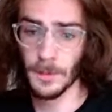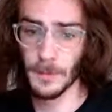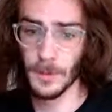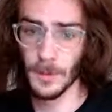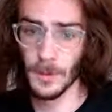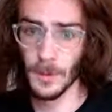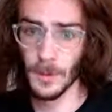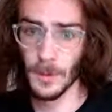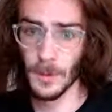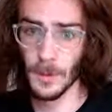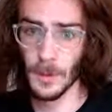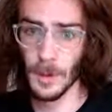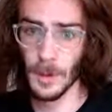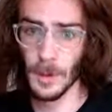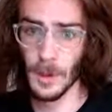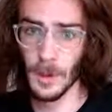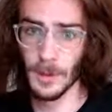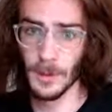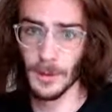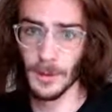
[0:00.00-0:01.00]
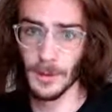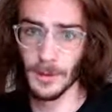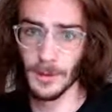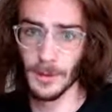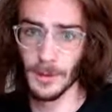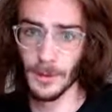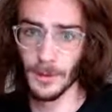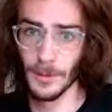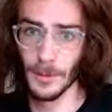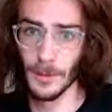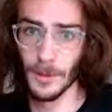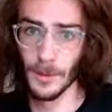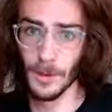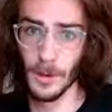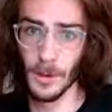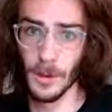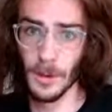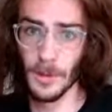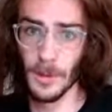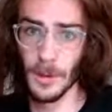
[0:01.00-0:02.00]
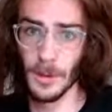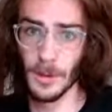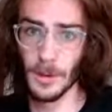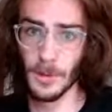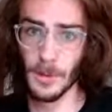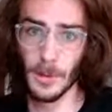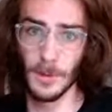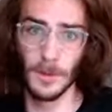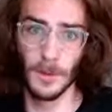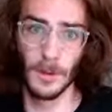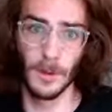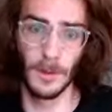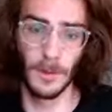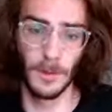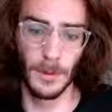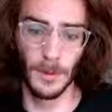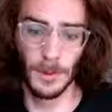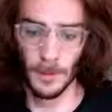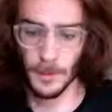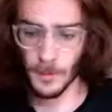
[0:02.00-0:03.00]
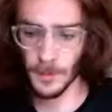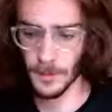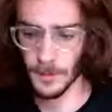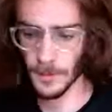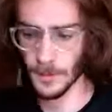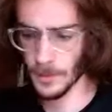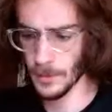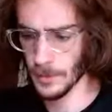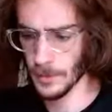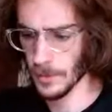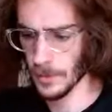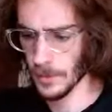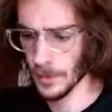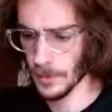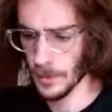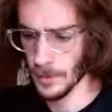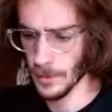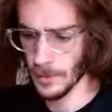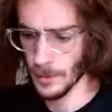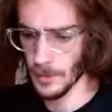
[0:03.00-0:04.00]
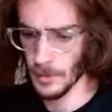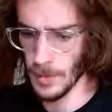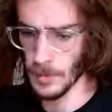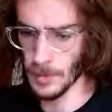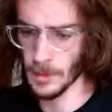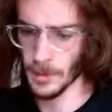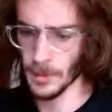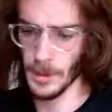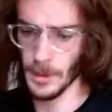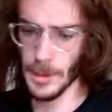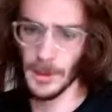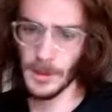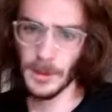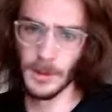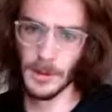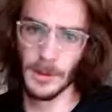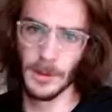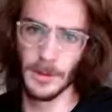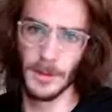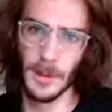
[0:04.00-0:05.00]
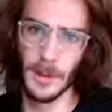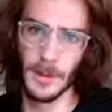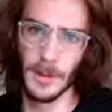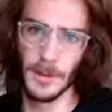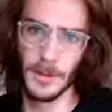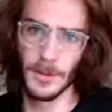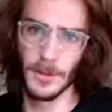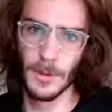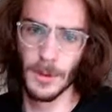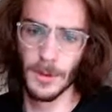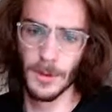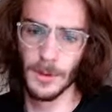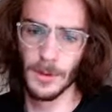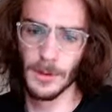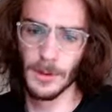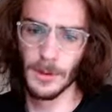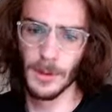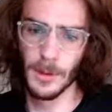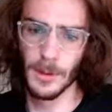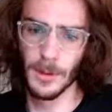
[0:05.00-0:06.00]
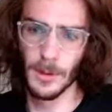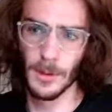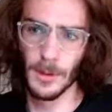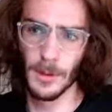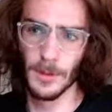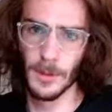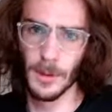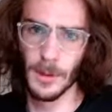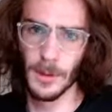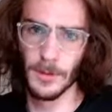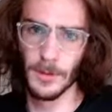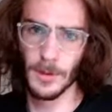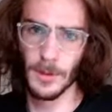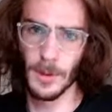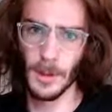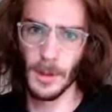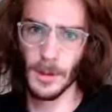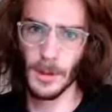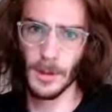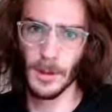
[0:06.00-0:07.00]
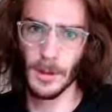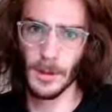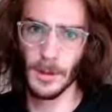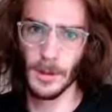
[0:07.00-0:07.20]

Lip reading: So I think it's gonna really work, but I think people are gonna be maybe a little hesitant to make these videos, and I'm gonna have to probably